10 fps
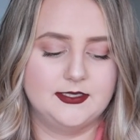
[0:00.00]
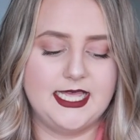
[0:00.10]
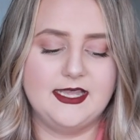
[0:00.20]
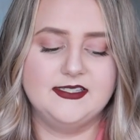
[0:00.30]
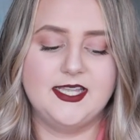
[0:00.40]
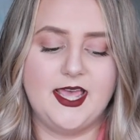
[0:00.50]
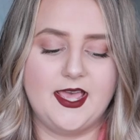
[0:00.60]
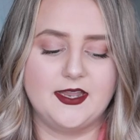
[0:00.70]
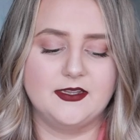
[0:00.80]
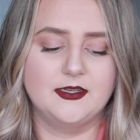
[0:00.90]
ten
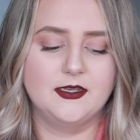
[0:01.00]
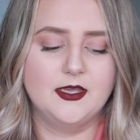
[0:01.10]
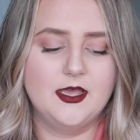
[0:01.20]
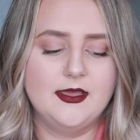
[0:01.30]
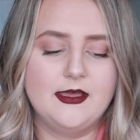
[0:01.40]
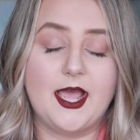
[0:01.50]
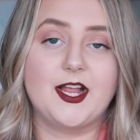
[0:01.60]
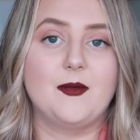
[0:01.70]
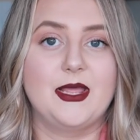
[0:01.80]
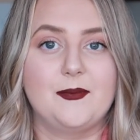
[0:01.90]
ten, I
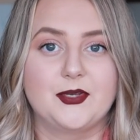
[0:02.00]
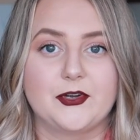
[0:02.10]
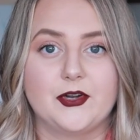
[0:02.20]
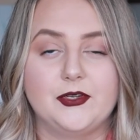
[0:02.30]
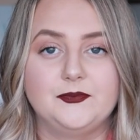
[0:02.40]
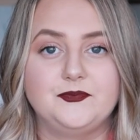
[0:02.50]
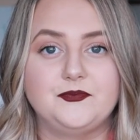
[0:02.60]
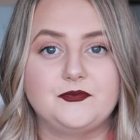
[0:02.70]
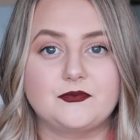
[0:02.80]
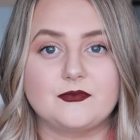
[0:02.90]
got my epidural.
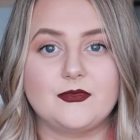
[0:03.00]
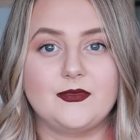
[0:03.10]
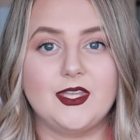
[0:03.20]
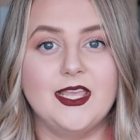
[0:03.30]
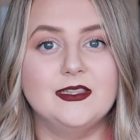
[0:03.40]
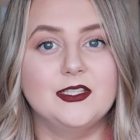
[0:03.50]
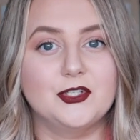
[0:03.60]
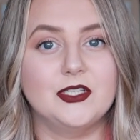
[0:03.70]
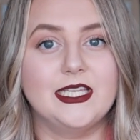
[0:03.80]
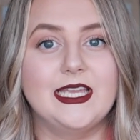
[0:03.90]
And
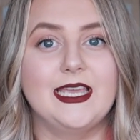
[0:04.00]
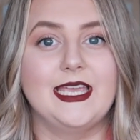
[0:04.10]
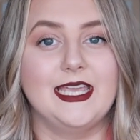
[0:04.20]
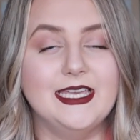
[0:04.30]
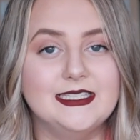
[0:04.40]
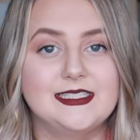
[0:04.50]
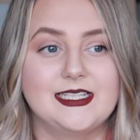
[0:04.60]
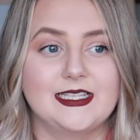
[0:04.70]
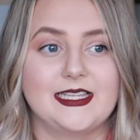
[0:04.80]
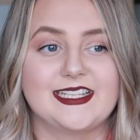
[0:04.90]
literally
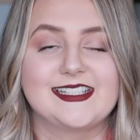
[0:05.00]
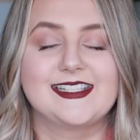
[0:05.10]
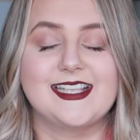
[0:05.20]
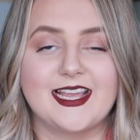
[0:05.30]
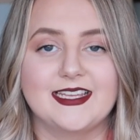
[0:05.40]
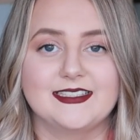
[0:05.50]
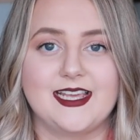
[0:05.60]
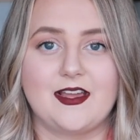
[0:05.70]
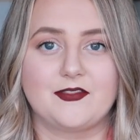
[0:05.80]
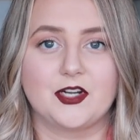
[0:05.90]
instantly, like seconds
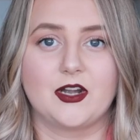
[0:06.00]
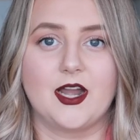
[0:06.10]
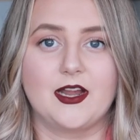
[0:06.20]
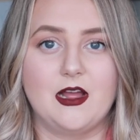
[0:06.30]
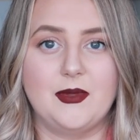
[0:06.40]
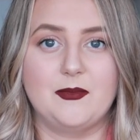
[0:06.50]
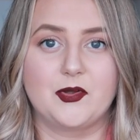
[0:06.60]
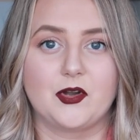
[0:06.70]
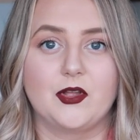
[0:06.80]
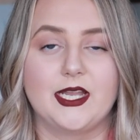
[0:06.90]
after I got my
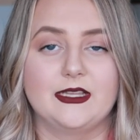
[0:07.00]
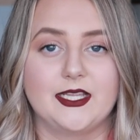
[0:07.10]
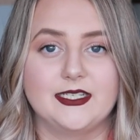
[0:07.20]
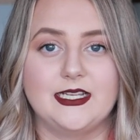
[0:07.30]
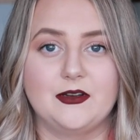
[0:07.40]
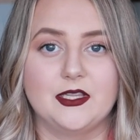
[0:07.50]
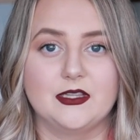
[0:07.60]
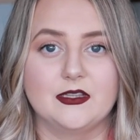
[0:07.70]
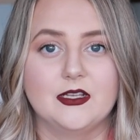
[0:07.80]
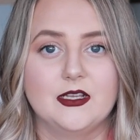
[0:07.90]
epidural and I laid down
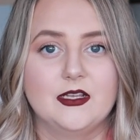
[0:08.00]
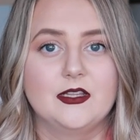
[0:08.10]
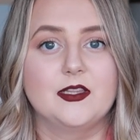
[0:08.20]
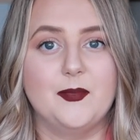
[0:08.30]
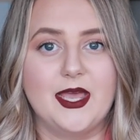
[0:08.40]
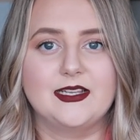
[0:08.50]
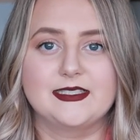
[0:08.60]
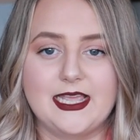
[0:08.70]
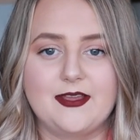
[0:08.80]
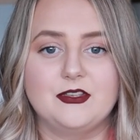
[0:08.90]
in the bed,
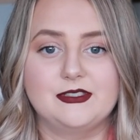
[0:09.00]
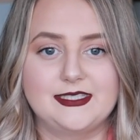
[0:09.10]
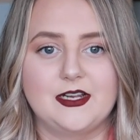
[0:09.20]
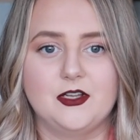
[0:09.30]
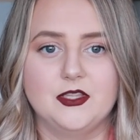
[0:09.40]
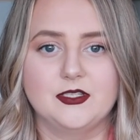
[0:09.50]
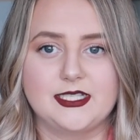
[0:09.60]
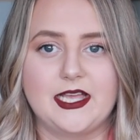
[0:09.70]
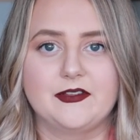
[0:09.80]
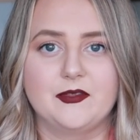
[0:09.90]
because they have you sit on the
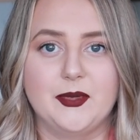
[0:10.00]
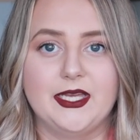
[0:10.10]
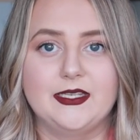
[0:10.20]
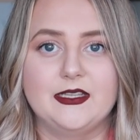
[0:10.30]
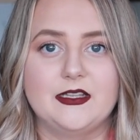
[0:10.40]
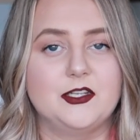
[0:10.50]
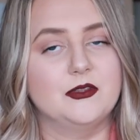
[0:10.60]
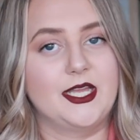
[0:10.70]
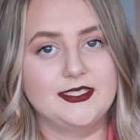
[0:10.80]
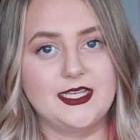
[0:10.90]
side of the bed and then you
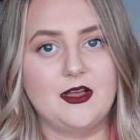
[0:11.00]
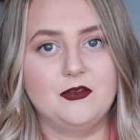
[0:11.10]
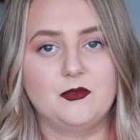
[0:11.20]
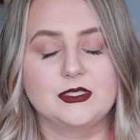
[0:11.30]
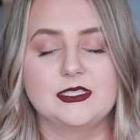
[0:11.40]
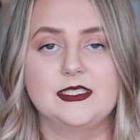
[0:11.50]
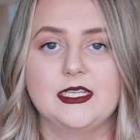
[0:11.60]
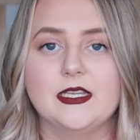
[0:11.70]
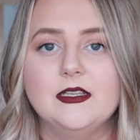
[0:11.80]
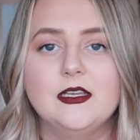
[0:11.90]
lay down once it's
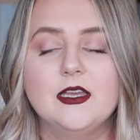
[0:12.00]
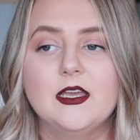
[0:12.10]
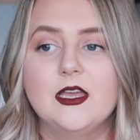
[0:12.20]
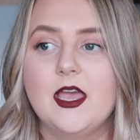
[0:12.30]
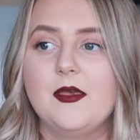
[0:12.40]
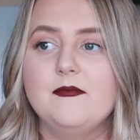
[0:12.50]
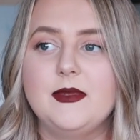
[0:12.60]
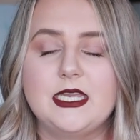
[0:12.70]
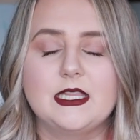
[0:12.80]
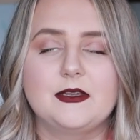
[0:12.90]
in.
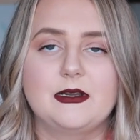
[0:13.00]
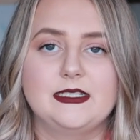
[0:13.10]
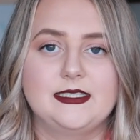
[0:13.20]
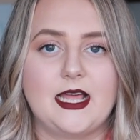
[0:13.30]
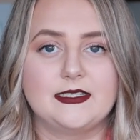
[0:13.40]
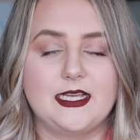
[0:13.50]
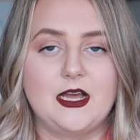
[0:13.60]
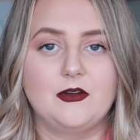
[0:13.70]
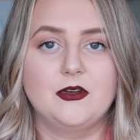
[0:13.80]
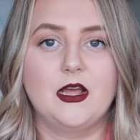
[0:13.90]
Immediately when I sat
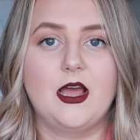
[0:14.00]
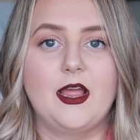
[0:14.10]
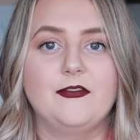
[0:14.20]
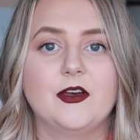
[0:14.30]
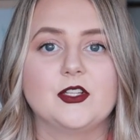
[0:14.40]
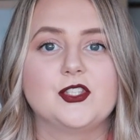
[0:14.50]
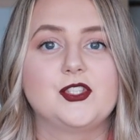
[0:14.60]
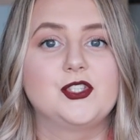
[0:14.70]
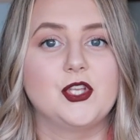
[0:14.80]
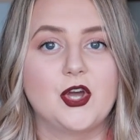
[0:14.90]
down, I felt
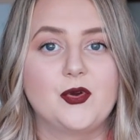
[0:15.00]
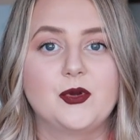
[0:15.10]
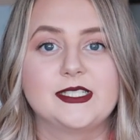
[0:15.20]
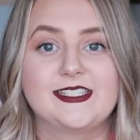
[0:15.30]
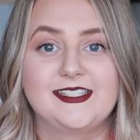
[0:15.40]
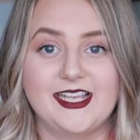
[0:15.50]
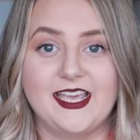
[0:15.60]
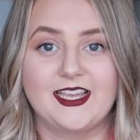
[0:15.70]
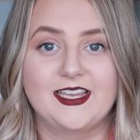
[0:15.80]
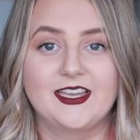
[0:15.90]
so
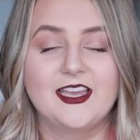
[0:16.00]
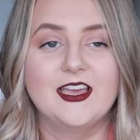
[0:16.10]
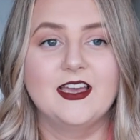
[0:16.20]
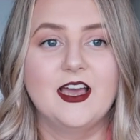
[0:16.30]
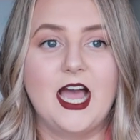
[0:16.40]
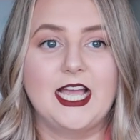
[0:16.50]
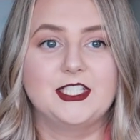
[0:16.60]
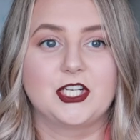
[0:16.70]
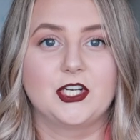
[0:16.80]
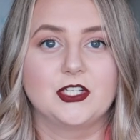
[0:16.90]
sick. I
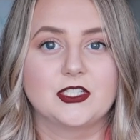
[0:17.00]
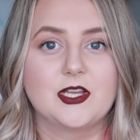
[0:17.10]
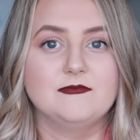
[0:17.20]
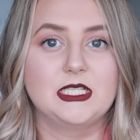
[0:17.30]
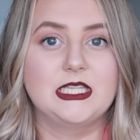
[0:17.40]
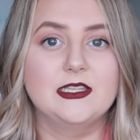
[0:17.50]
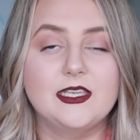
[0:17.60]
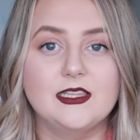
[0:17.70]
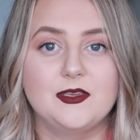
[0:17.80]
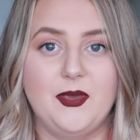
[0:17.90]
turned
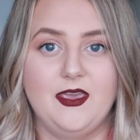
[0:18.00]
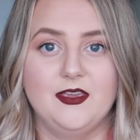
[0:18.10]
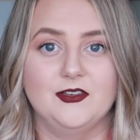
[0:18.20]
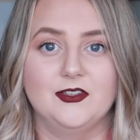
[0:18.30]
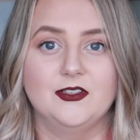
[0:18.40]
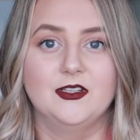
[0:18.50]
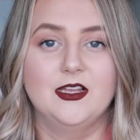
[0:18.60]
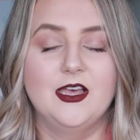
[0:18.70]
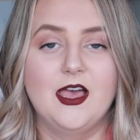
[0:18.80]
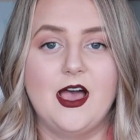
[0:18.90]
completely pale.
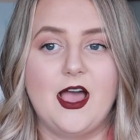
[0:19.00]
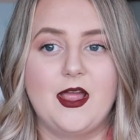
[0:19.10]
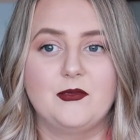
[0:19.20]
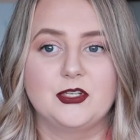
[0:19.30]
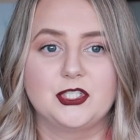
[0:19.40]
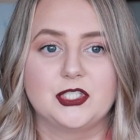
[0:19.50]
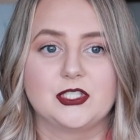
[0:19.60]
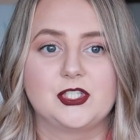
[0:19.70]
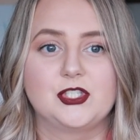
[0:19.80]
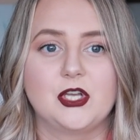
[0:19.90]
I was
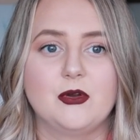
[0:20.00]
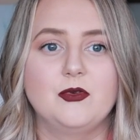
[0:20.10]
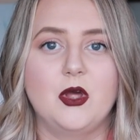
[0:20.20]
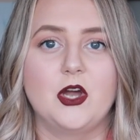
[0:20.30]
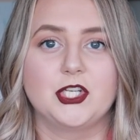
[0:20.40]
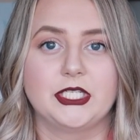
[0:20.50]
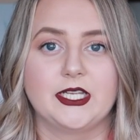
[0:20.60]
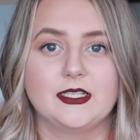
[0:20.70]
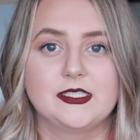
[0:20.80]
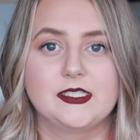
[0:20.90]
just so
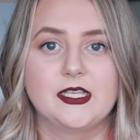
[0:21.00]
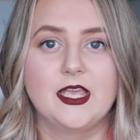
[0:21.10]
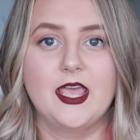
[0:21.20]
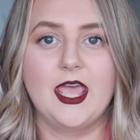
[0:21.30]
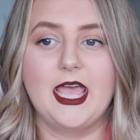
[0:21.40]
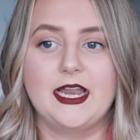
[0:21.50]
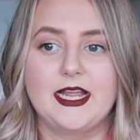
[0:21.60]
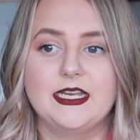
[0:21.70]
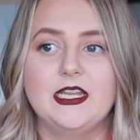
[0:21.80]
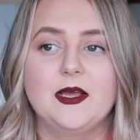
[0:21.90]
nauseous and I
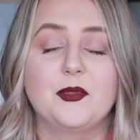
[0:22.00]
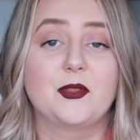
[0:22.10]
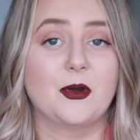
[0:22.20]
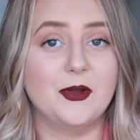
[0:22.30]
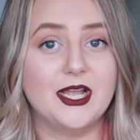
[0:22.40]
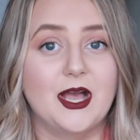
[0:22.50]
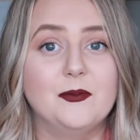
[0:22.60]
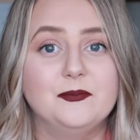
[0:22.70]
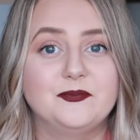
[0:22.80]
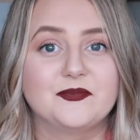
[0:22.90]
ended up throwing
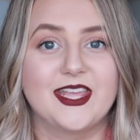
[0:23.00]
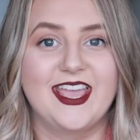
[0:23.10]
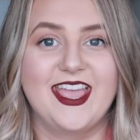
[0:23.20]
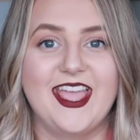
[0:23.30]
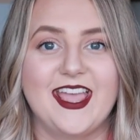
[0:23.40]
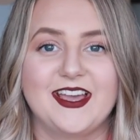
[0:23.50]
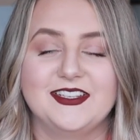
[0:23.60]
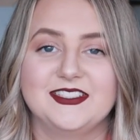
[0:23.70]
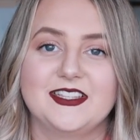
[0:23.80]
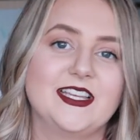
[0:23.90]
up,
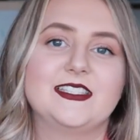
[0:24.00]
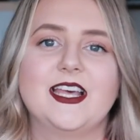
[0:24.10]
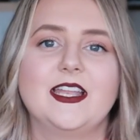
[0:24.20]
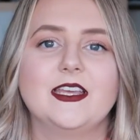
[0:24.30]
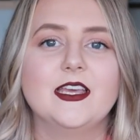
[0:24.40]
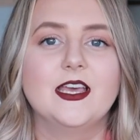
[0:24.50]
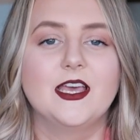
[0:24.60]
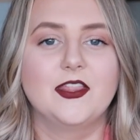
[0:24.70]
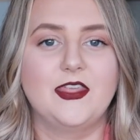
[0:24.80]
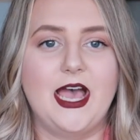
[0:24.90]
and they said
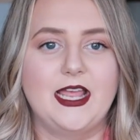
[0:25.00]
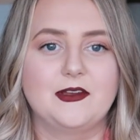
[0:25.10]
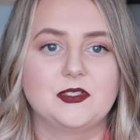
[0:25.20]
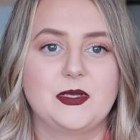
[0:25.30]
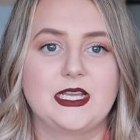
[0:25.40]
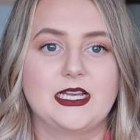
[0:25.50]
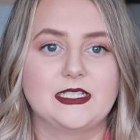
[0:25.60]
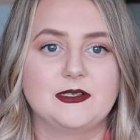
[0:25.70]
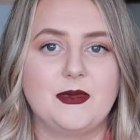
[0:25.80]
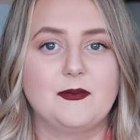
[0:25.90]
that it was
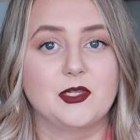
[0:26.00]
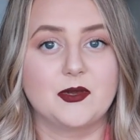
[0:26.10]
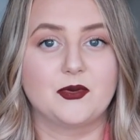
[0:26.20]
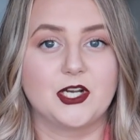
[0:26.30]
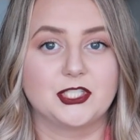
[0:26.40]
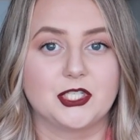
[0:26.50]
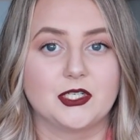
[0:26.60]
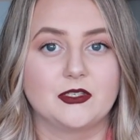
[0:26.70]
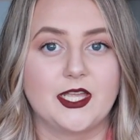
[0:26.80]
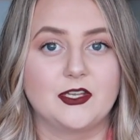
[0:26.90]
because my blood
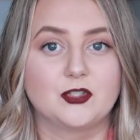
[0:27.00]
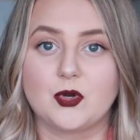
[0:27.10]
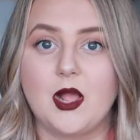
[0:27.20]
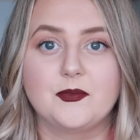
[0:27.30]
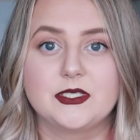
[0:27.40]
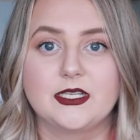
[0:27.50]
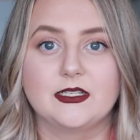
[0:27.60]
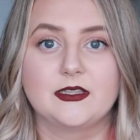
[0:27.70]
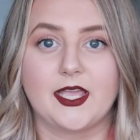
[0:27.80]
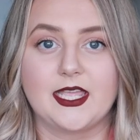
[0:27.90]
pressure like dropped
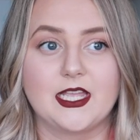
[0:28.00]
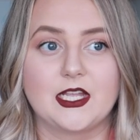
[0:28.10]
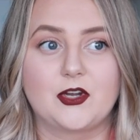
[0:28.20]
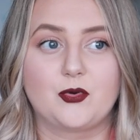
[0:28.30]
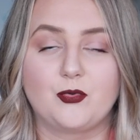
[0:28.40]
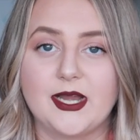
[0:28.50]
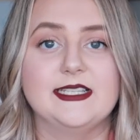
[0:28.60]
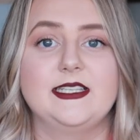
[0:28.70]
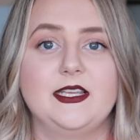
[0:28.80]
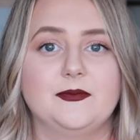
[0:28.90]
like
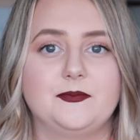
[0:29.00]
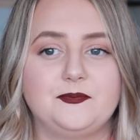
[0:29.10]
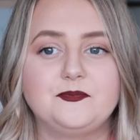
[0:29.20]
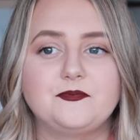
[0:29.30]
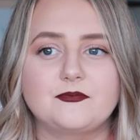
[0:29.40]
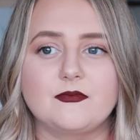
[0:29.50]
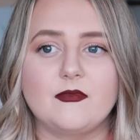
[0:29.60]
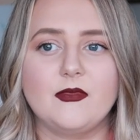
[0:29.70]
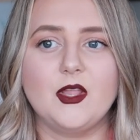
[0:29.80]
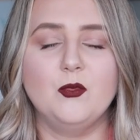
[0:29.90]
crazy,
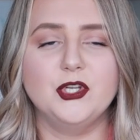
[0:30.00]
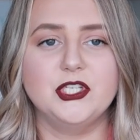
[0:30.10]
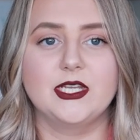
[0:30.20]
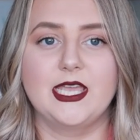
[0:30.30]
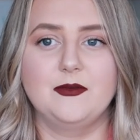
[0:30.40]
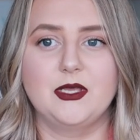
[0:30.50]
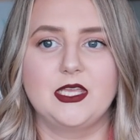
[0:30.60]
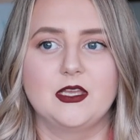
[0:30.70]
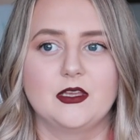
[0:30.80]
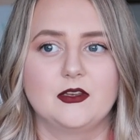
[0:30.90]
which can
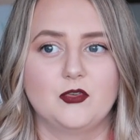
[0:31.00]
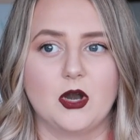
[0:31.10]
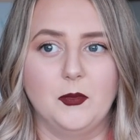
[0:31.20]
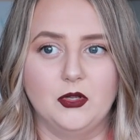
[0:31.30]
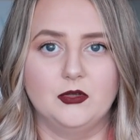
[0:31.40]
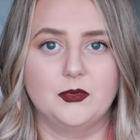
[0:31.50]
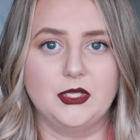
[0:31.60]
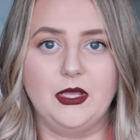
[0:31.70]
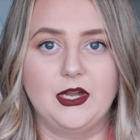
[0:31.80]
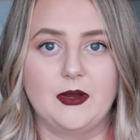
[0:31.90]
be normal when
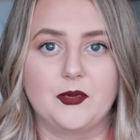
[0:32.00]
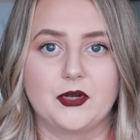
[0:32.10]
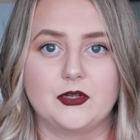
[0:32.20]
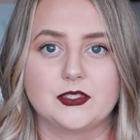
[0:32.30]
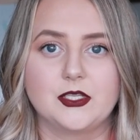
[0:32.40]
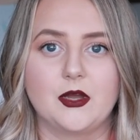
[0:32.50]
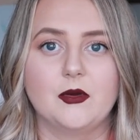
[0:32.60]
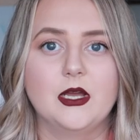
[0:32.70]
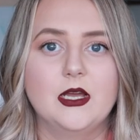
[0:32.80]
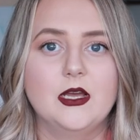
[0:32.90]
you get your epidural. So